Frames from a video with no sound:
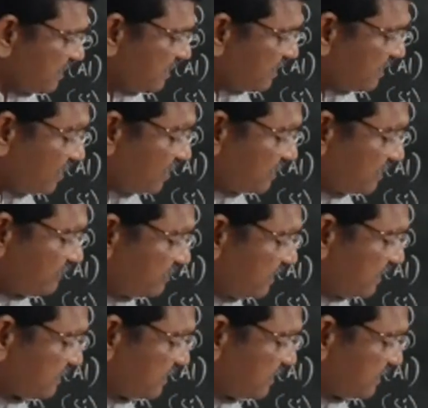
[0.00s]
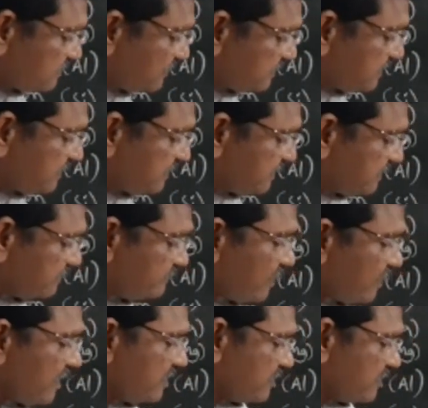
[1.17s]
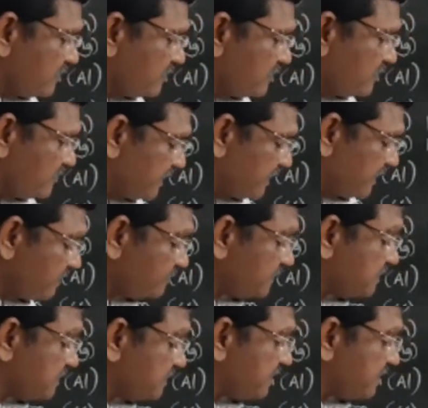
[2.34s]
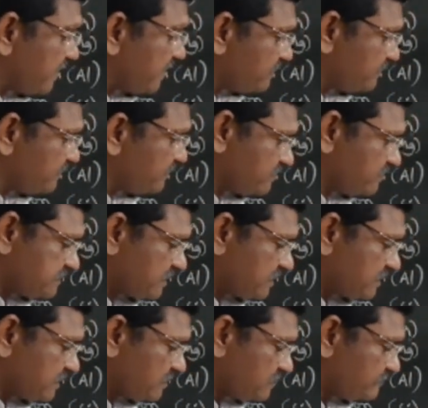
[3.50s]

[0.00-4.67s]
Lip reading: And whatever the electrons present in penultimate cell and anti-penultimate cell,